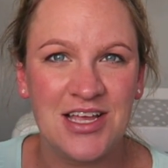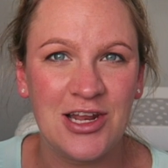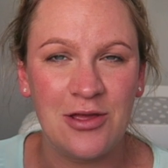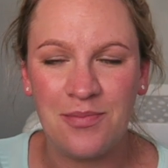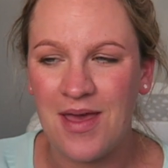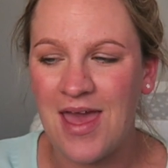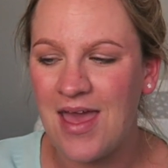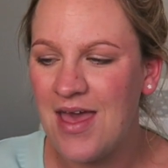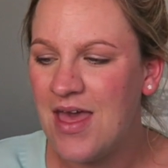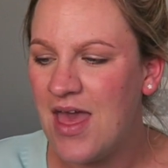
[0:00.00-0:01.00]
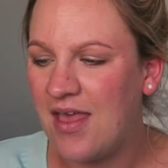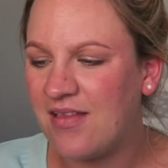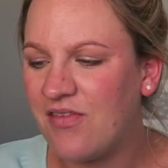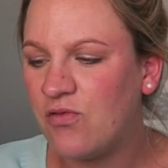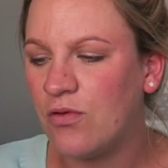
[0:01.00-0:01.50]
gloopy, is
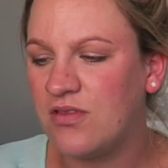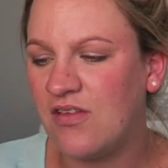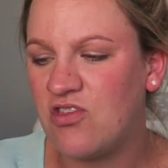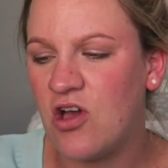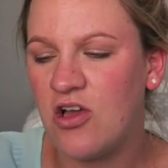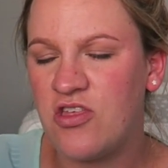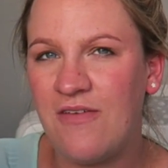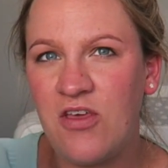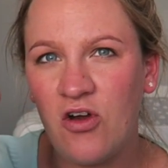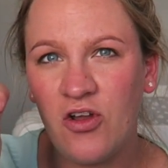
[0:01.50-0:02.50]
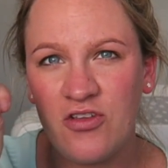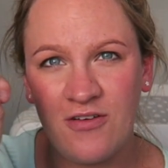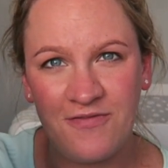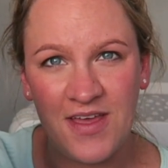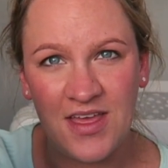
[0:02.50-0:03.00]
like the sort of discharge that if you got it on
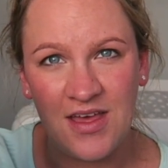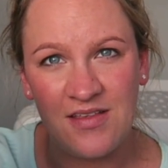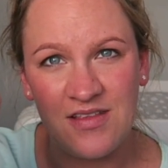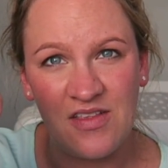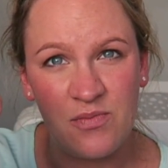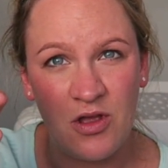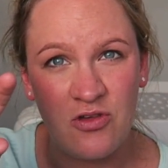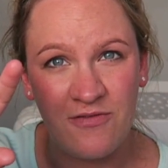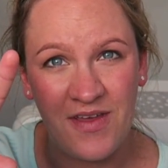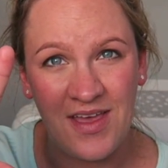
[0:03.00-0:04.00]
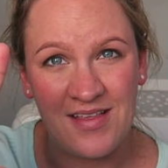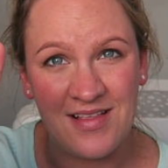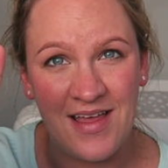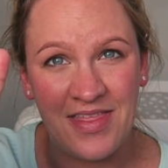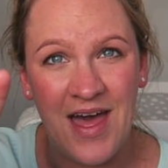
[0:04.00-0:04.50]
your fingers and then spread your fingers
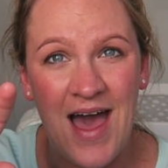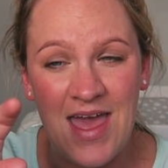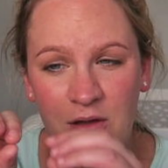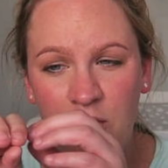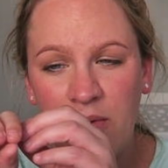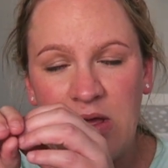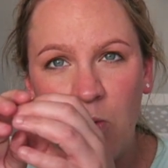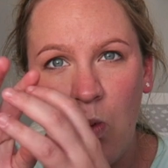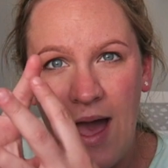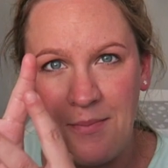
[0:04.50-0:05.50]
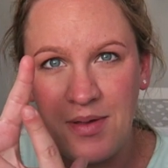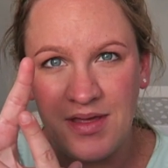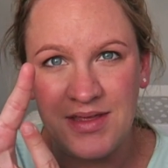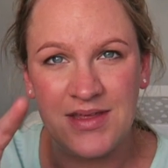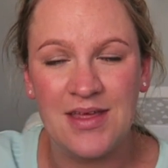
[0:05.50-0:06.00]
like that, it would probably web.
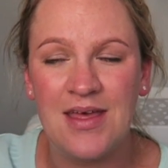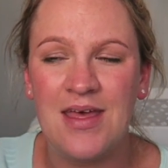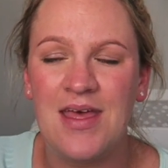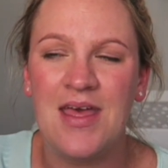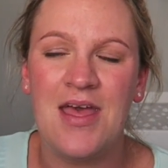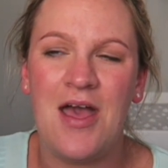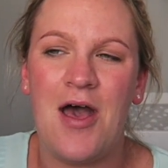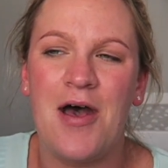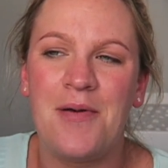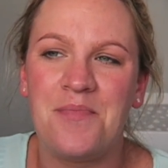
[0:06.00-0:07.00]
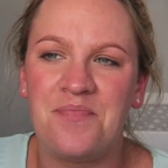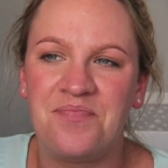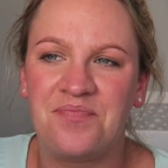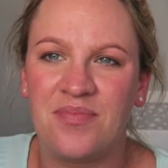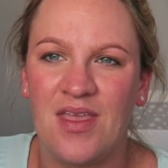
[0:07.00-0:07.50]

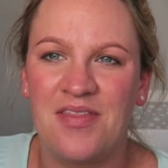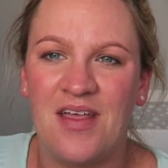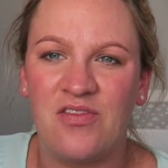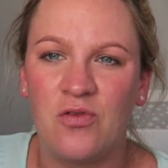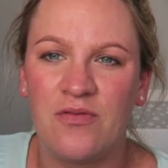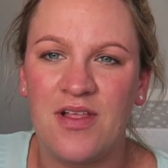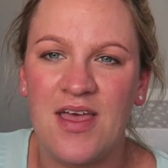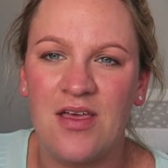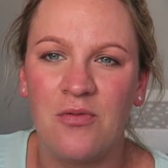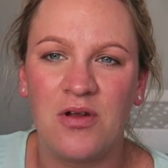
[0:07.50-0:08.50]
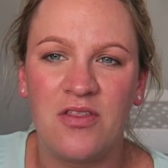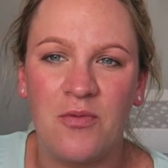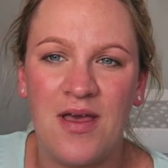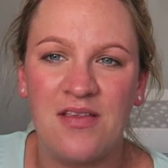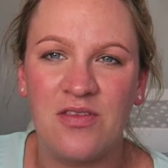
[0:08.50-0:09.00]
And that's sort of like one of the
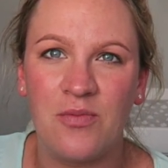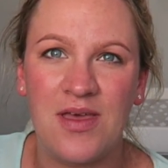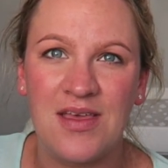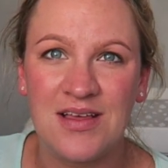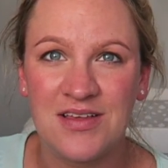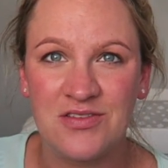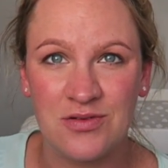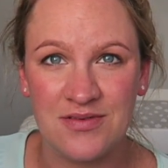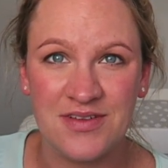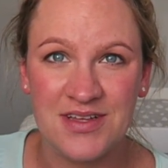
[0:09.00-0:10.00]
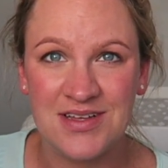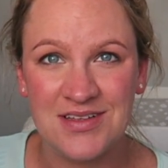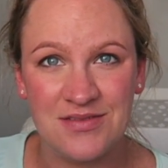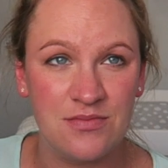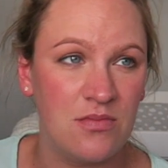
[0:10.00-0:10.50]
ways that we sort of
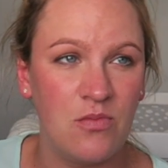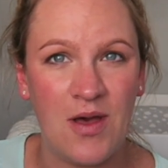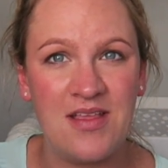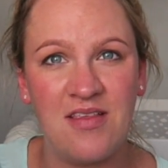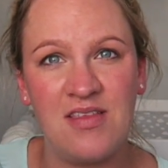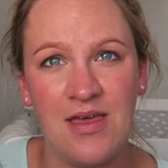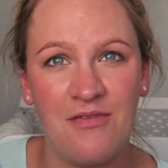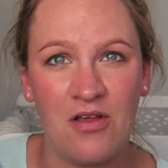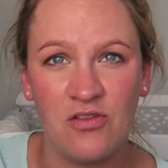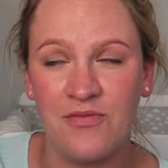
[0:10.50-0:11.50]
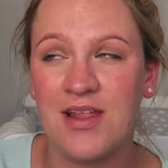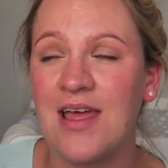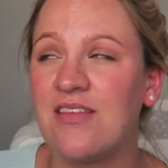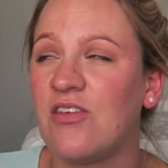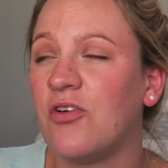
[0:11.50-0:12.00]
wait to see if I was
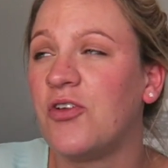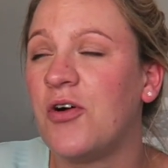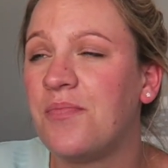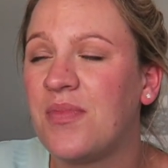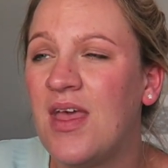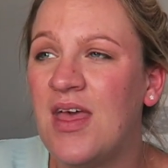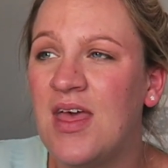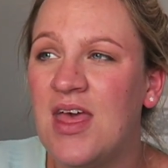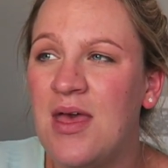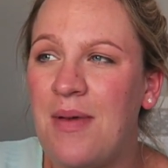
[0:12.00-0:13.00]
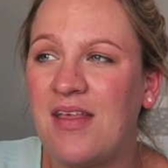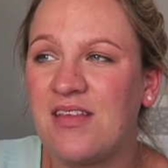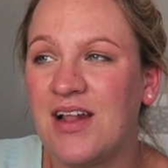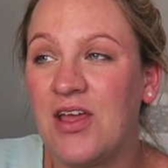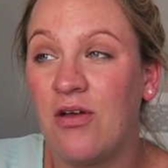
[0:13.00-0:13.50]
ovulating or not,
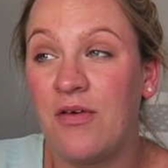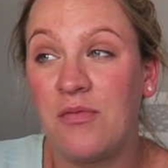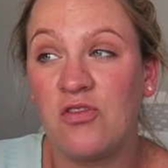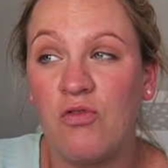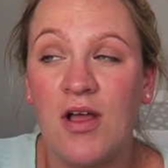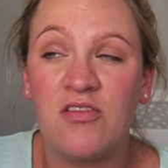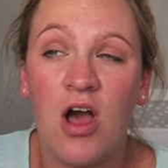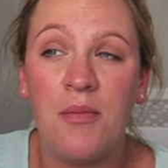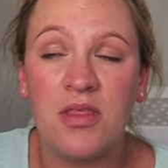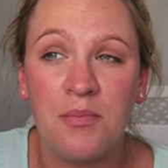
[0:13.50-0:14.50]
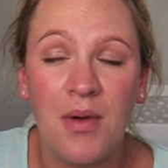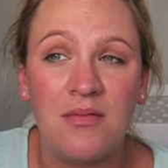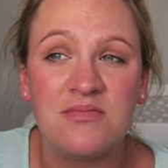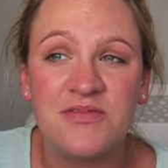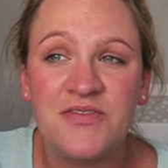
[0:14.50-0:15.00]
basically, or if it was the right time of the
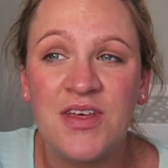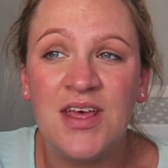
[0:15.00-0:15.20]
month.